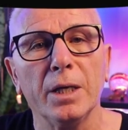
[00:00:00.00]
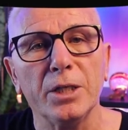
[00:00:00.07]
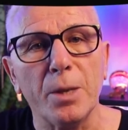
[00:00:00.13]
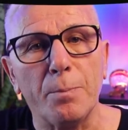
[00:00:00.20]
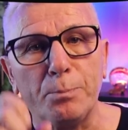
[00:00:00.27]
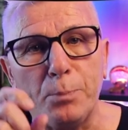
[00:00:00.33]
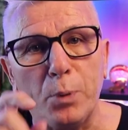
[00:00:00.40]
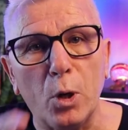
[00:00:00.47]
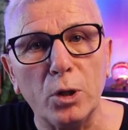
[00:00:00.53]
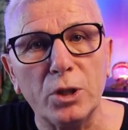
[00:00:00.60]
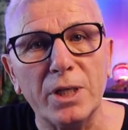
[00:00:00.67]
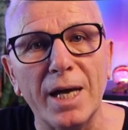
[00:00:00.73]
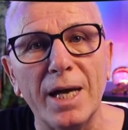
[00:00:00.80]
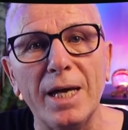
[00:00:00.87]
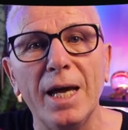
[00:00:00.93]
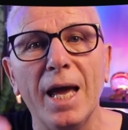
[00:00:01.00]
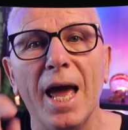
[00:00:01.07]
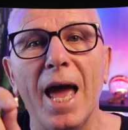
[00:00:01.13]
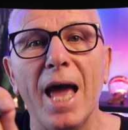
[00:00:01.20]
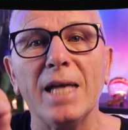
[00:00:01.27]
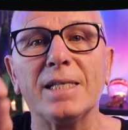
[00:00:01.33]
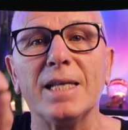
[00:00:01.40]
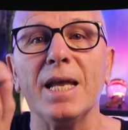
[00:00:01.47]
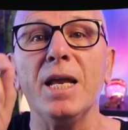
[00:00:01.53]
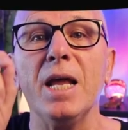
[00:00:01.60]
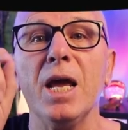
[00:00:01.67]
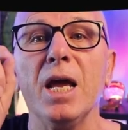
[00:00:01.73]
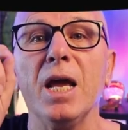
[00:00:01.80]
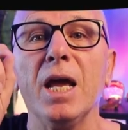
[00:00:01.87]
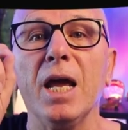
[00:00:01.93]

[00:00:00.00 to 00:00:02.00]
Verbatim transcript: the potter has an